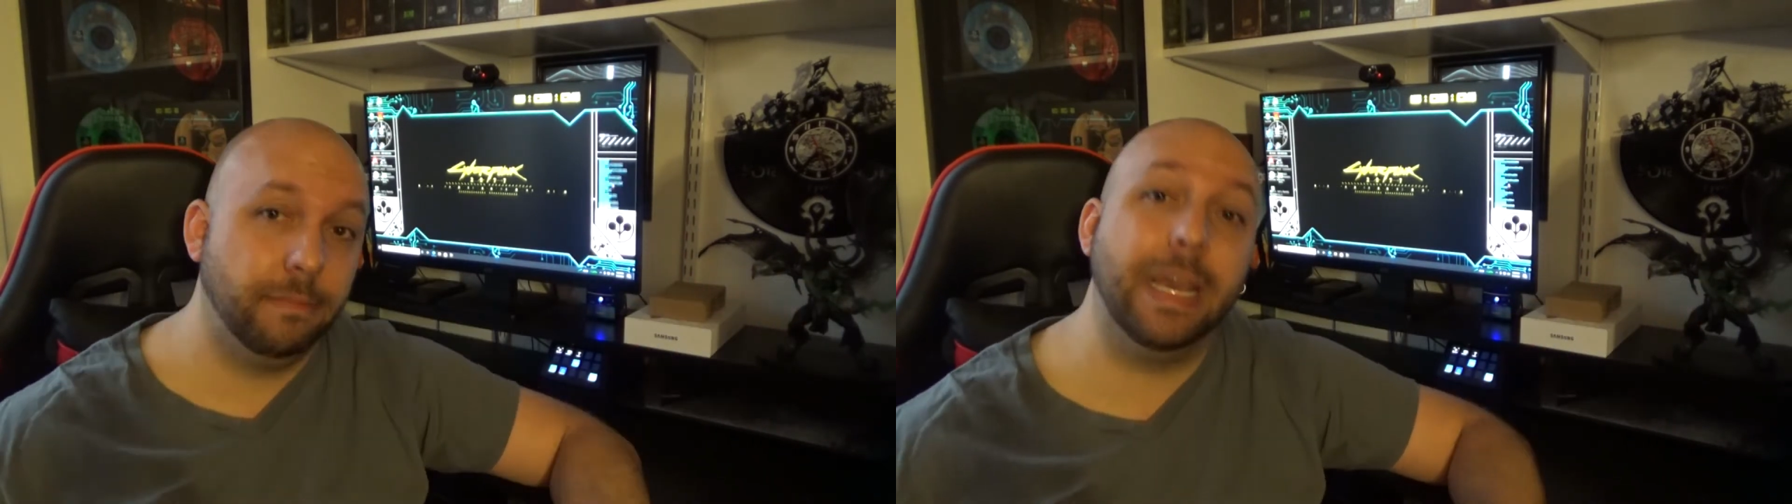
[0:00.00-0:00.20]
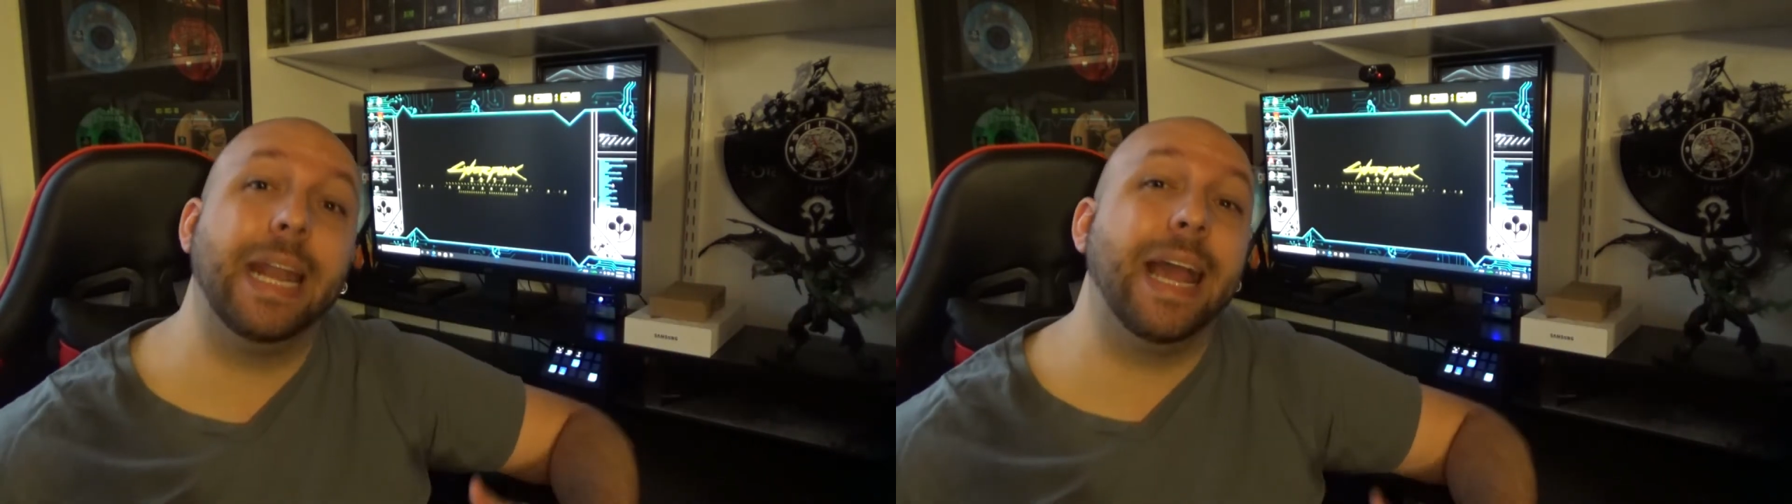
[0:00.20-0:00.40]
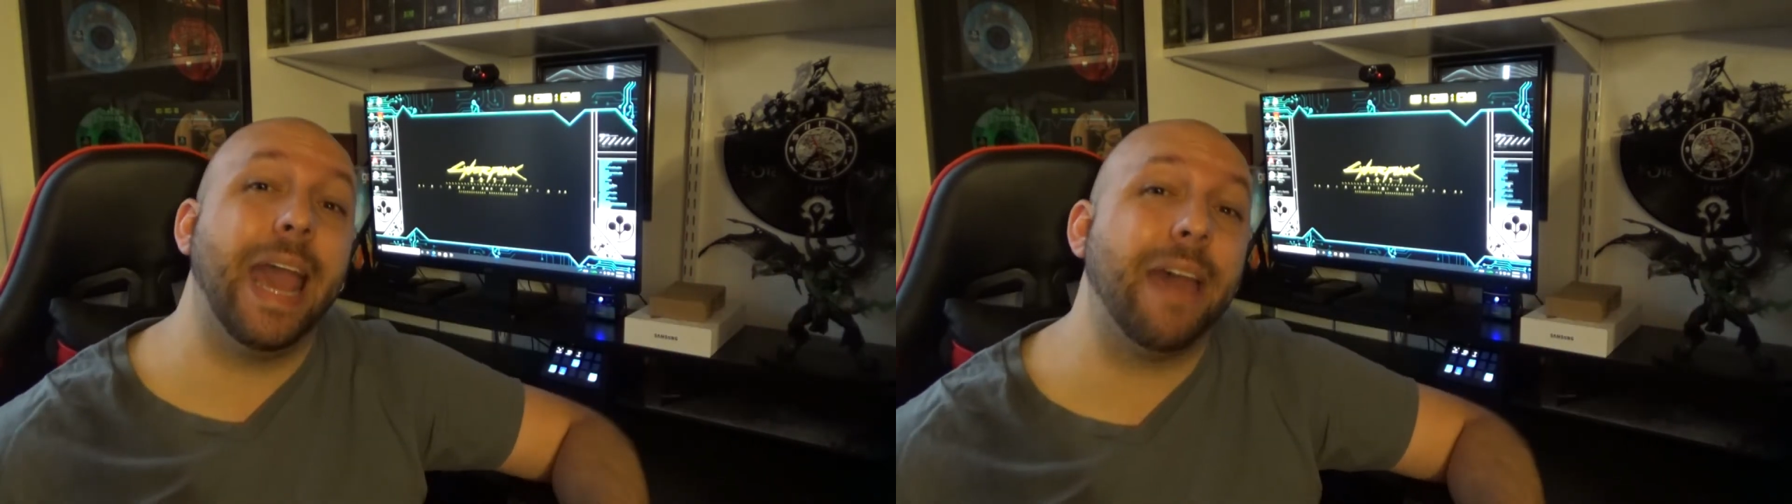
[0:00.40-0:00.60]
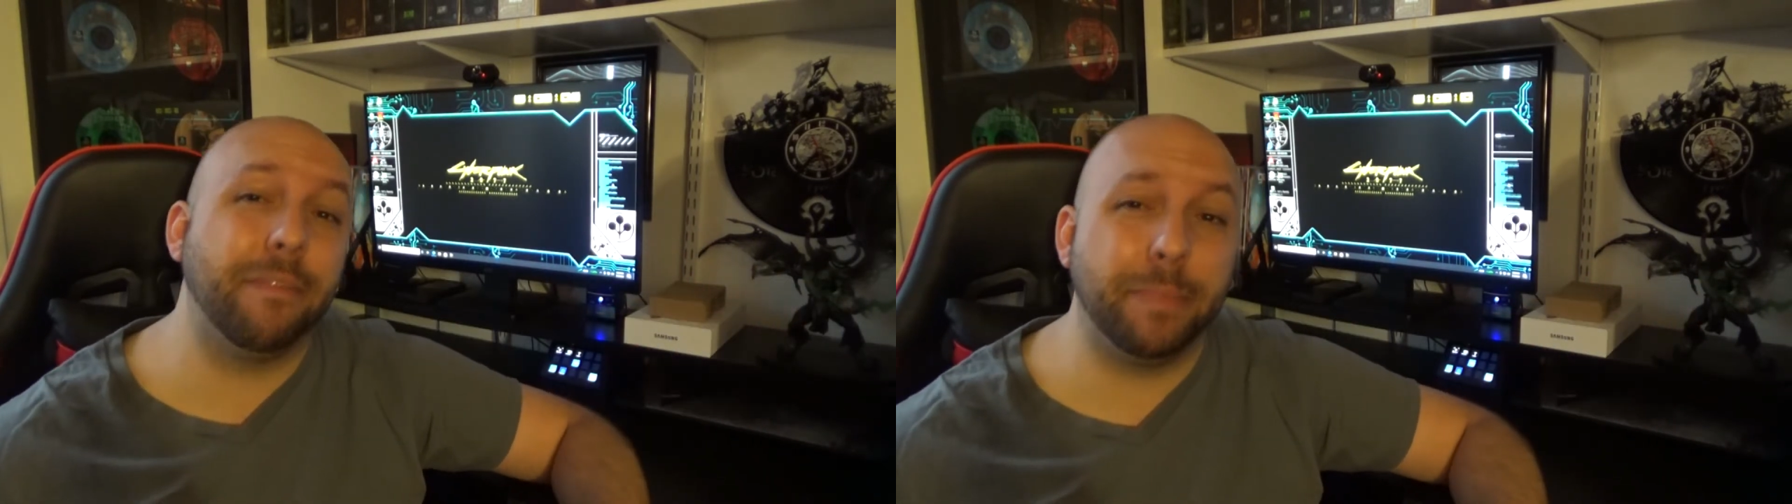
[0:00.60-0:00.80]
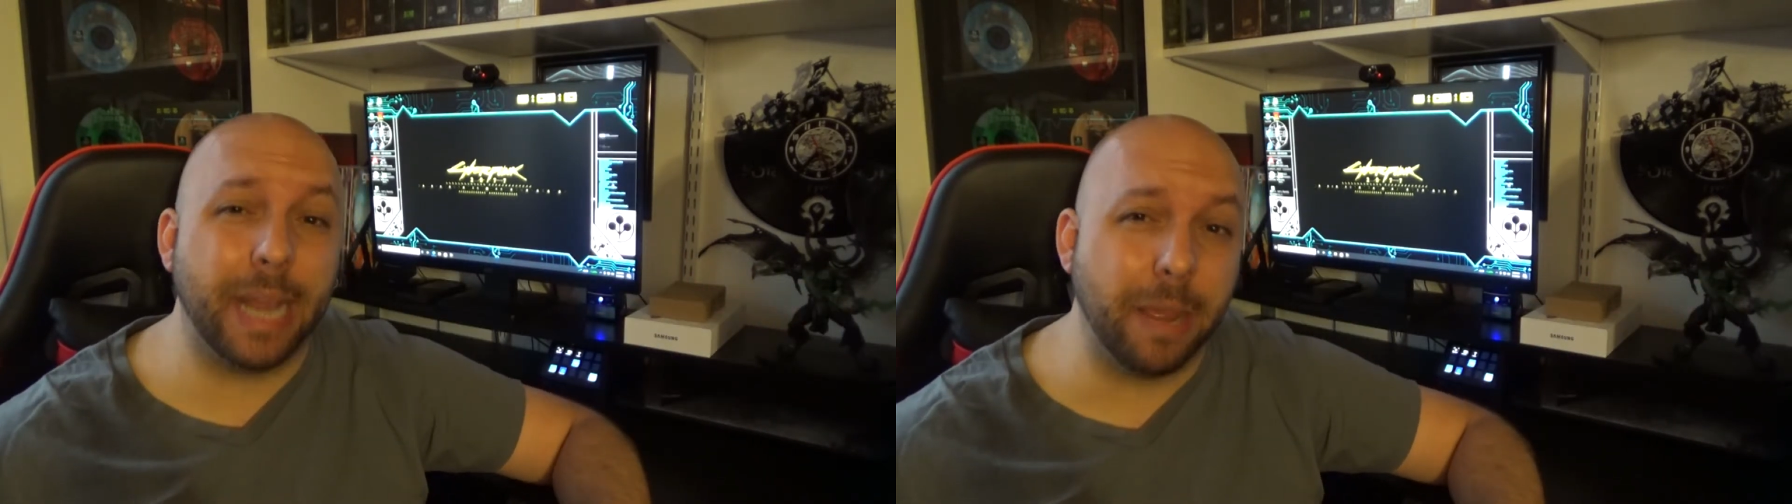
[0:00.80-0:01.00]
and I
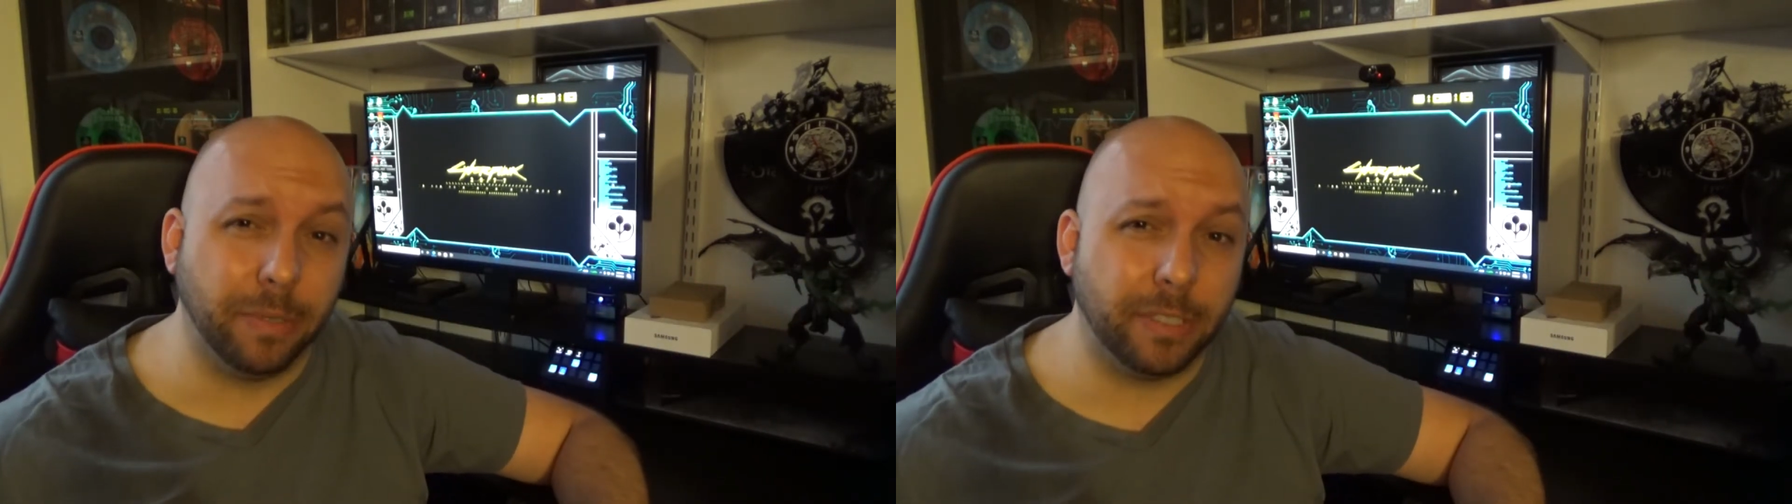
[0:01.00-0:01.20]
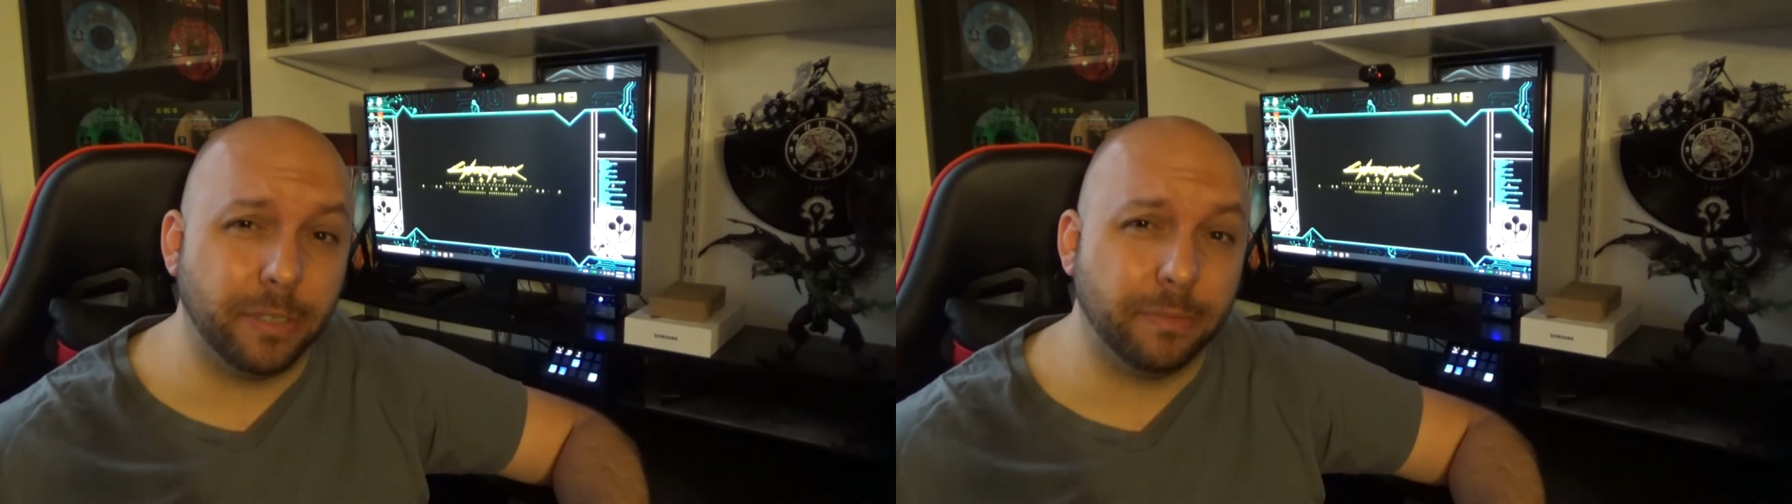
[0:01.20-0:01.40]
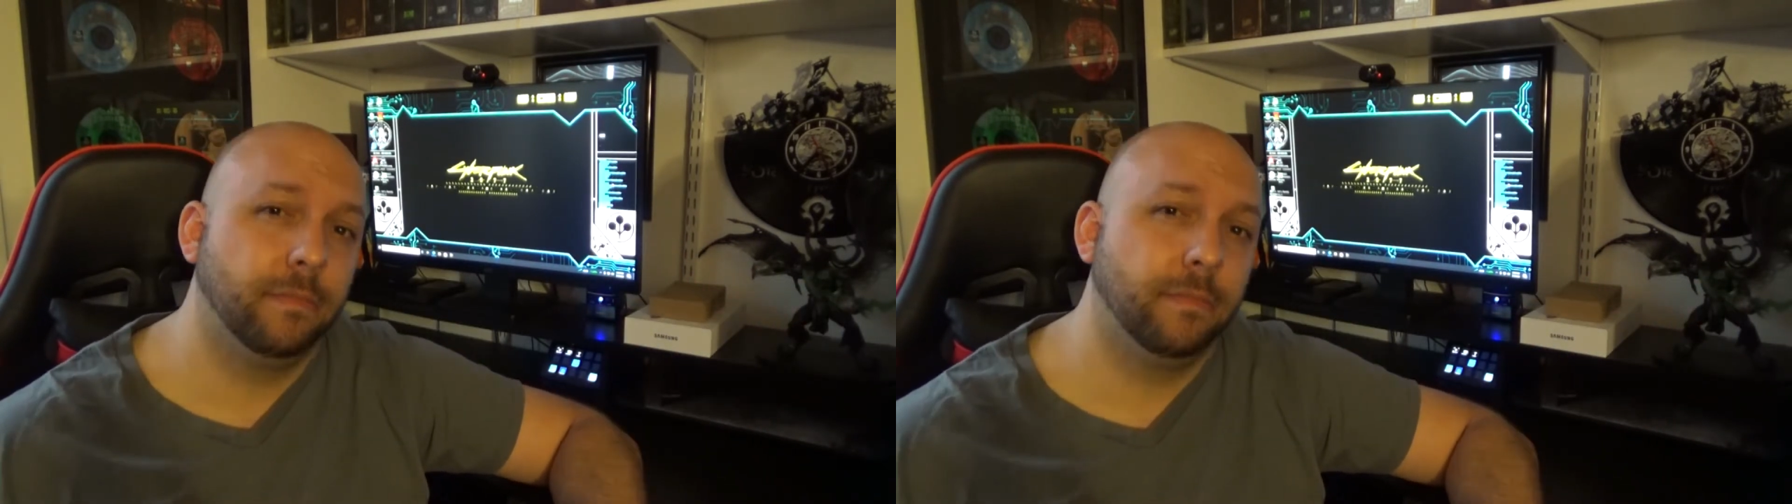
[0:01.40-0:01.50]
haven't been able to.